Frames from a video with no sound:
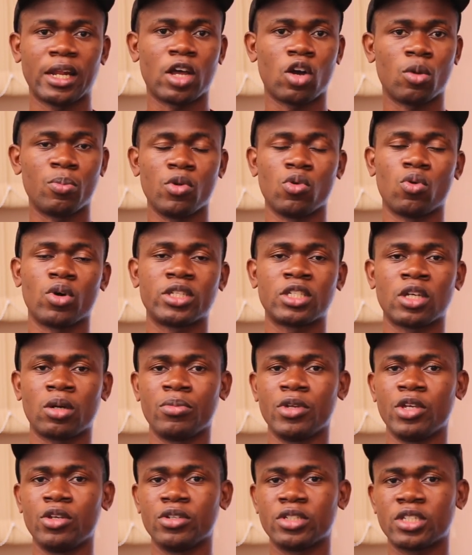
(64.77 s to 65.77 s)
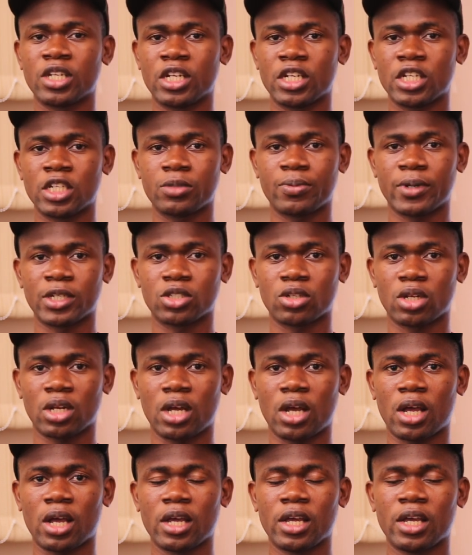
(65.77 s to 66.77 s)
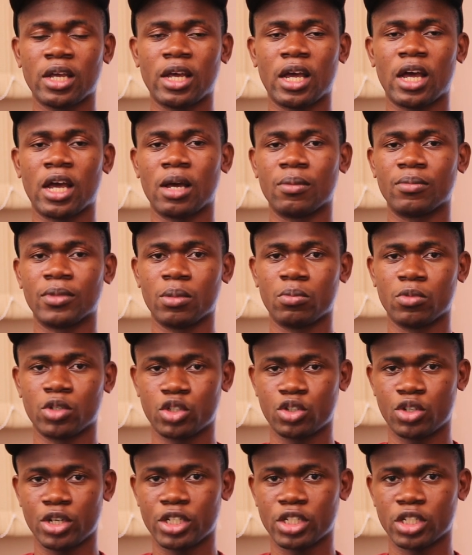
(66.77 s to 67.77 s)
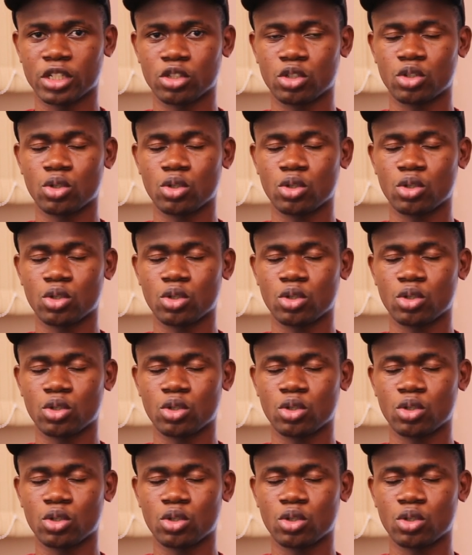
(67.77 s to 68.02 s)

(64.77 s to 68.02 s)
That will be what I'll be using in this particular um, demonstration.